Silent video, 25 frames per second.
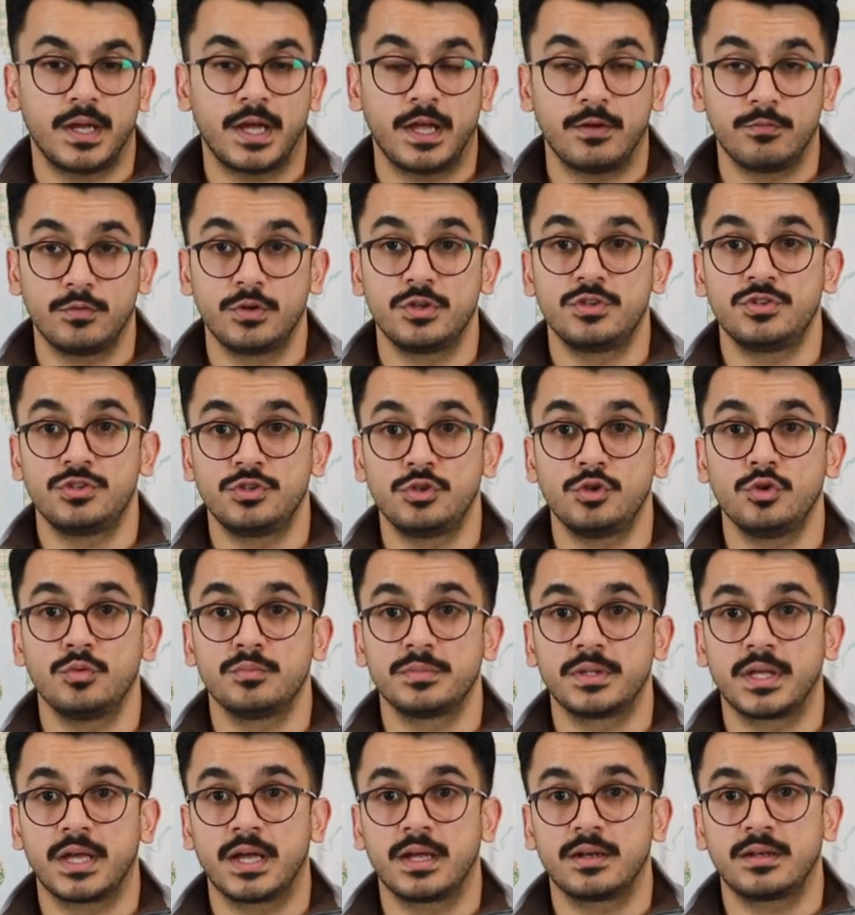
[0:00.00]
I would
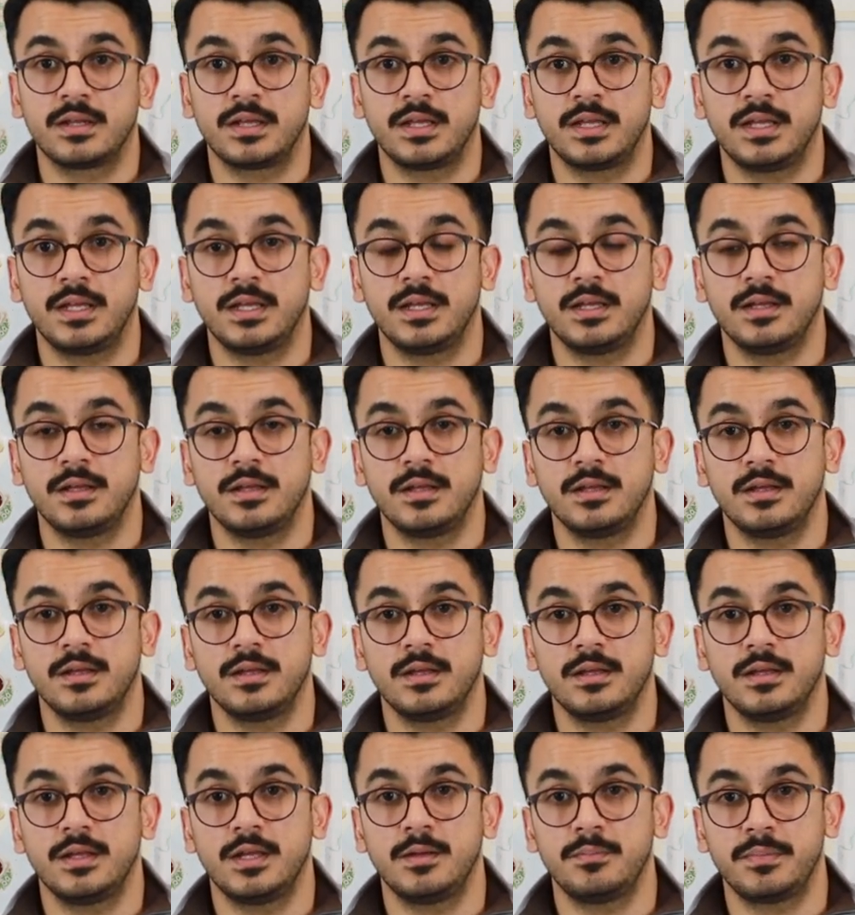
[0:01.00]
assume that he
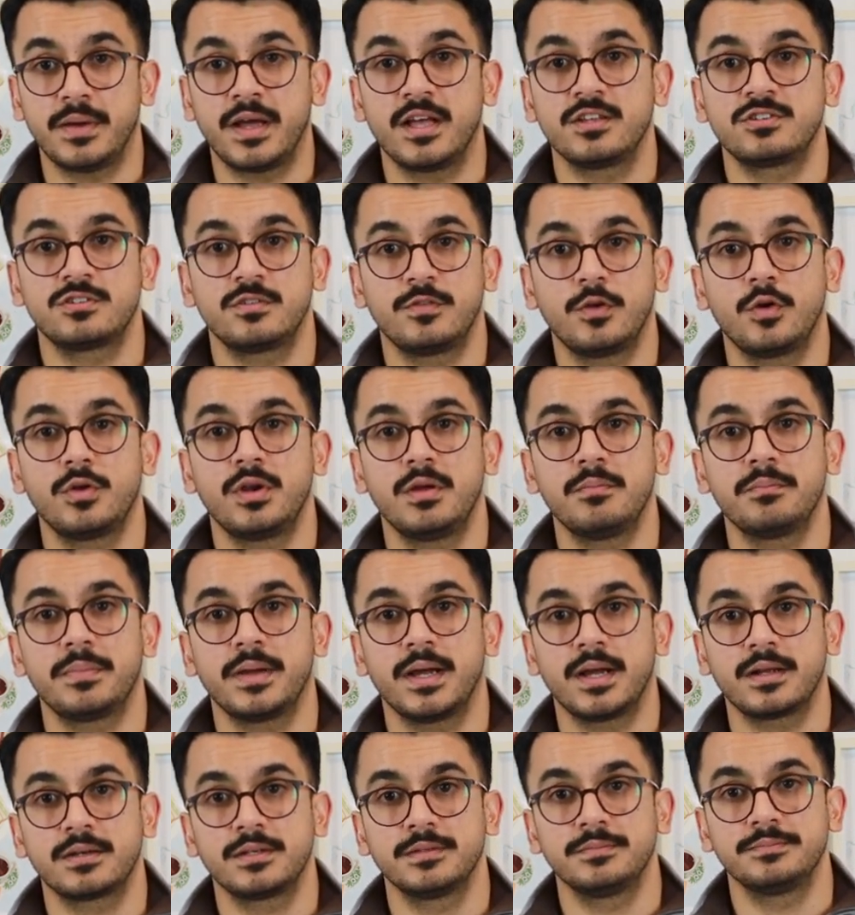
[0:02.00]
he passed away on
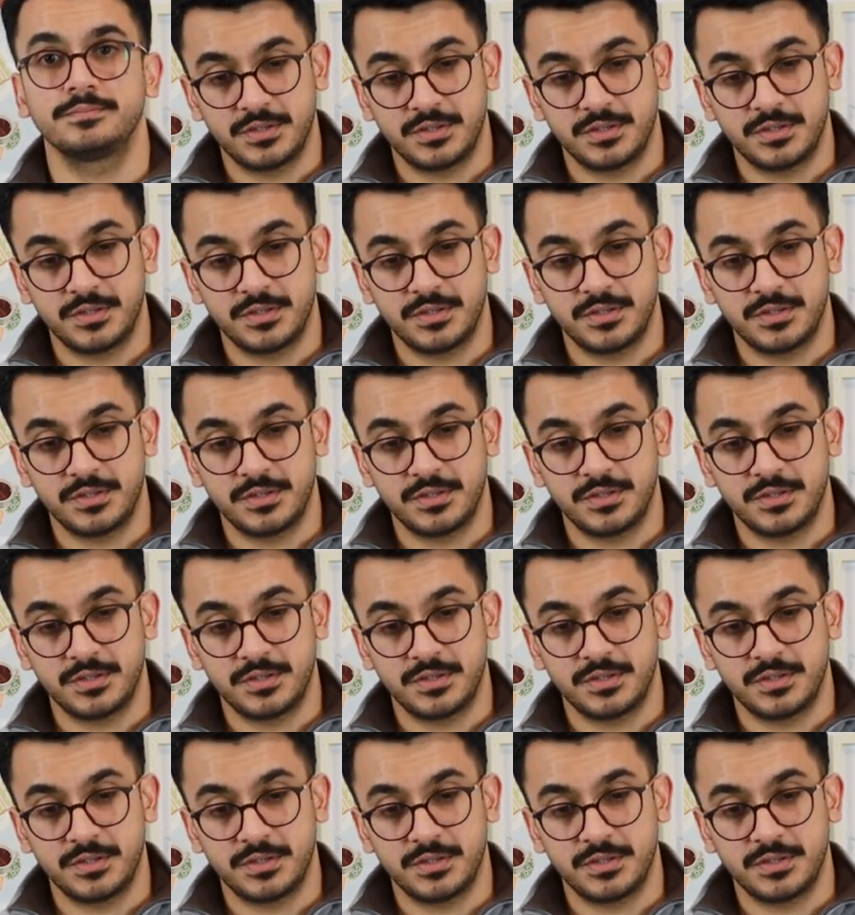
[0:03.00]
impact.